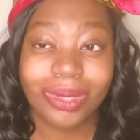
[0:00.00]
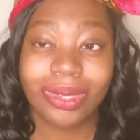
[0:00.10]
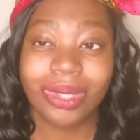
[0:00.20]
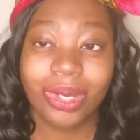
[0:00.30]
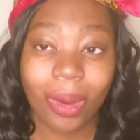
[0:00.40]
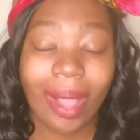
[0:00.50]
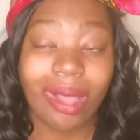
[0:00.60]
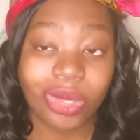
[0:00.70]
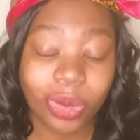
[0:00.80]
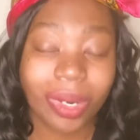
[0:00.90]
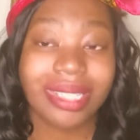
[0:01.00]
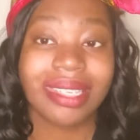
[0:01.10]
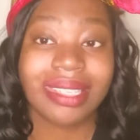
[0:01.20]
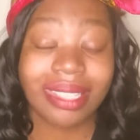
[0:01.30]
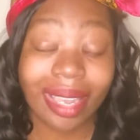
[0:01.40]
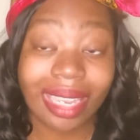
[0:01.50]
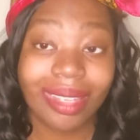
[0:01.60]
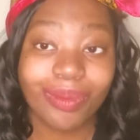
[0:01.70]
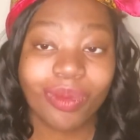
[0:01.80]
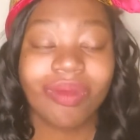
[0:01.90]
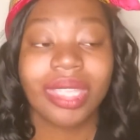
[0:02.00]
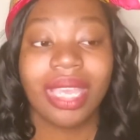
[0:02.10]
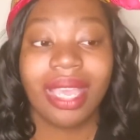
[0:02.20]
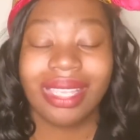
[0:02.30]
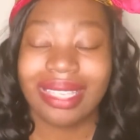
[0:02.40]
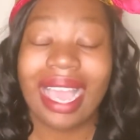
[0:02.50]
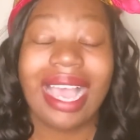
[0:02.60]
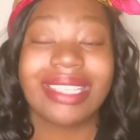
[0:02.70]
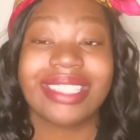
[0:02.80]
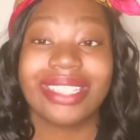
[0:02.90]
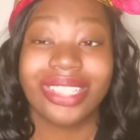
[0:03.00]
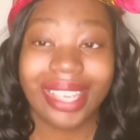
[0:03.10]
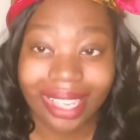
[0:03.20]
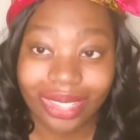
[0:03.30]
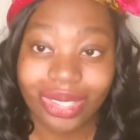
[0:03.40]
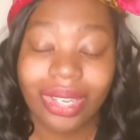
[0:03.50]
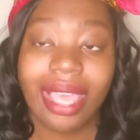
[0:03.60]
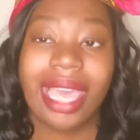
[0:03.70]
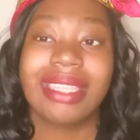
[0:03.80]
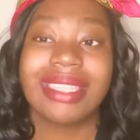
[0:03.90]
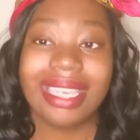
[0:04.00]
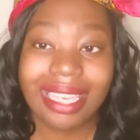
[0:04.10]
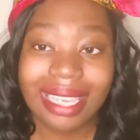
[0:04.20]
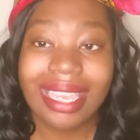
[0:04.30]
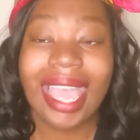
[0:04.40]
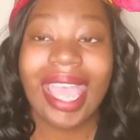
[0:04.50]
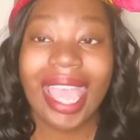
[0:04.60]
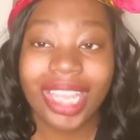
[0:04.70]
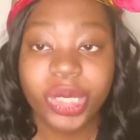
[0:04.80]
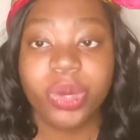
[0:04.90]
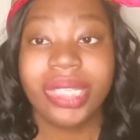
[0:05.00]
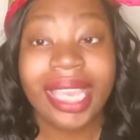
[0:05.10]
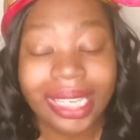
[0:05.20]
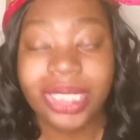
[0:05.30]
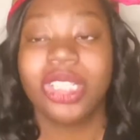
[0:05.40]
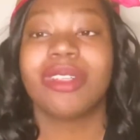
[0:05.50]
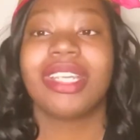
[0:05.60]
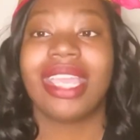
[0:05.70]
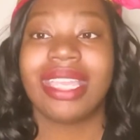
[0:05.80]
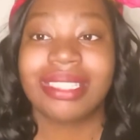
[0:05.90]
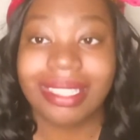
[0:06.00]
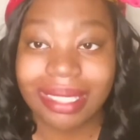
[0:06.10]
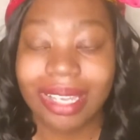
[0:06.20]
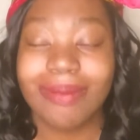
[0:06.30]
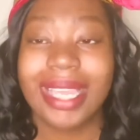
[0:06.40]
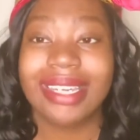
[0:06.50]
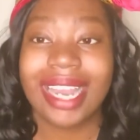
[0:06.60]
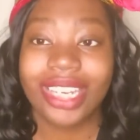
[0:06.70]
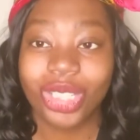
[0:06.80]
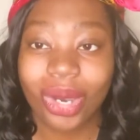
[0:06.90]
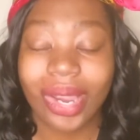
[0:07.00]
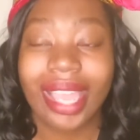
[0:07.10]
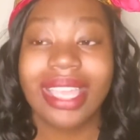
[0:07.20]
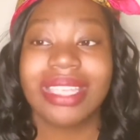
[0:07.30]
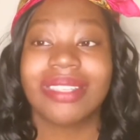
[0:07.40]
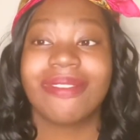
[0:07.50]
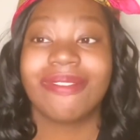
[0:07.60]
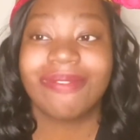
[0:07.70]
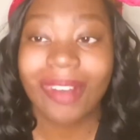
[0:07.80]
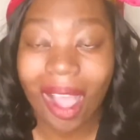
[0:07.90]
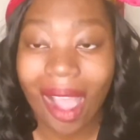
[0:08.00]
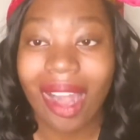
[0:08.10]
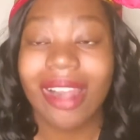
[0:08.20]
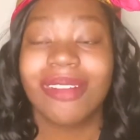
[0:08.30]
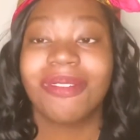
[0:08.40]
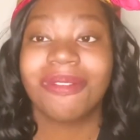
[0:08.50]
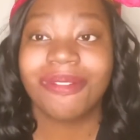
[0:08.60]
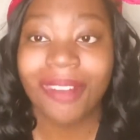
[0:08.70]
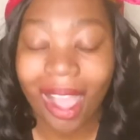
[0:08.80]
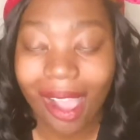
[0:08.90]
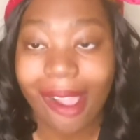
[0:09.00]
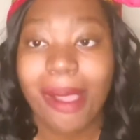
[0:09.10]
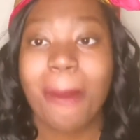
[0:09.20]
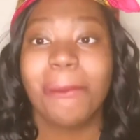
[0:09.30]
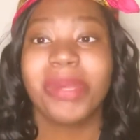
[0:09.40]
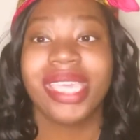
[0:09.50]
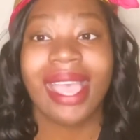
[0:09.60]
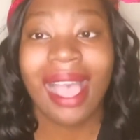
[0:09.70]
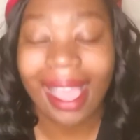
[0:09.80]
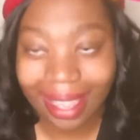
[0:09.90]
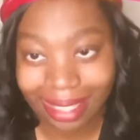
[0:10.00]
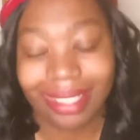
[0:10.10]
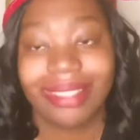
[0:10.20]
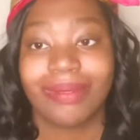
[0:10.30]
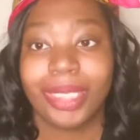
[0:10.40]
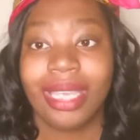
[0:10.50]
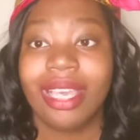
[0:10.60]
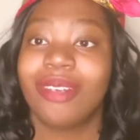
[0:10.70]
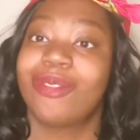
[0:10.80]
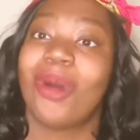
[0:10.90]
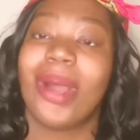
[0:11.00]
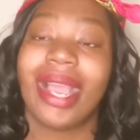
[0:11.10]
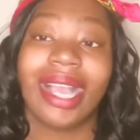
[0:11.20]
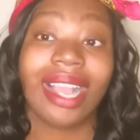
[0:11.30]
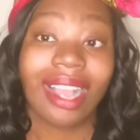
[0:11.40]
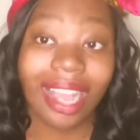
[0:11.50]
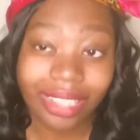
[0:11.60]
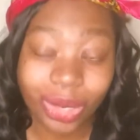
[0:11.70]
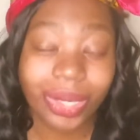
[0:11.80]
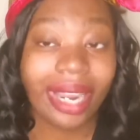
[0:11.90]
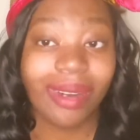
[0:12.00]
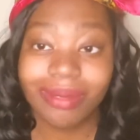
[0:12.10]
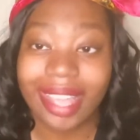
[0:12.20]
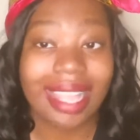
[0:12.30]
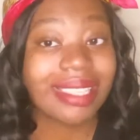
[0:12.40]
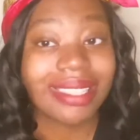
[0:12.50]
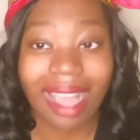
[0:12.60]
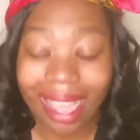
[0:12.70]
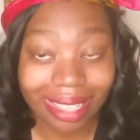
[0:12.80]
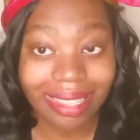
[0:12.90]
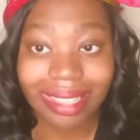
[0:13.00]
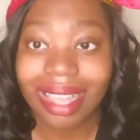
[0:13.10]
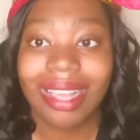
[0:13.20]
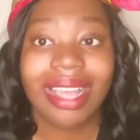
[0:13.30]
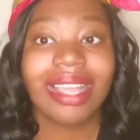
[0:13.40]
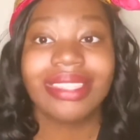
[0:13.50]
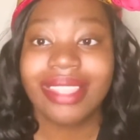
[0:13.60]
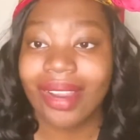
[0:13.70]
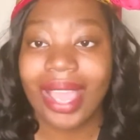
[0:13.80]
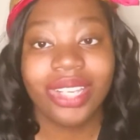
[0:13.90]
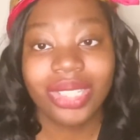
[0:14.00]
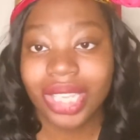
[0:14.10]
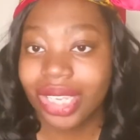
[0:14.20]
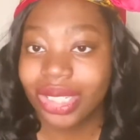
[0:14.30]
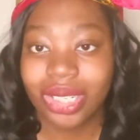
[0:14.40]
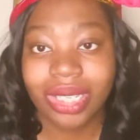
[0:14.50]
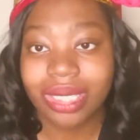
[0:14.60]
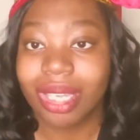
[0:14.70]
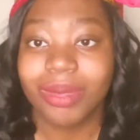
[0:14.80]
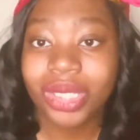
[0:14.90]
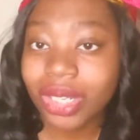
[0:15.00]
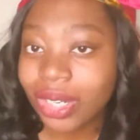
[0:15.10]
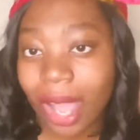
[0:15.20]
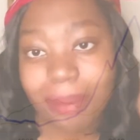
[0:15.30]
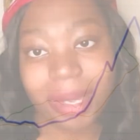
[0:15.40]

to go elsewhere to study, that has to change. The education system in Nigeria is far, far behind. For a country of that size, their education system should not